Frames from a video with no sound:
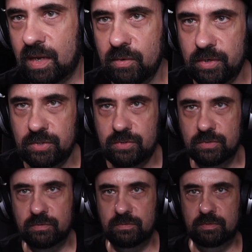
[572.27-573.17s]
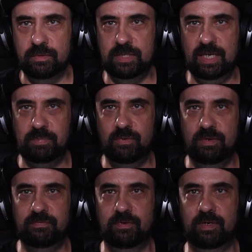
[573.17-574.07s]
I'm going to step
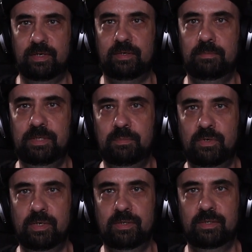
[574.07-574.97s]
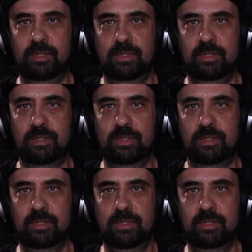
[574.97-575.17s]
away for a little bit more.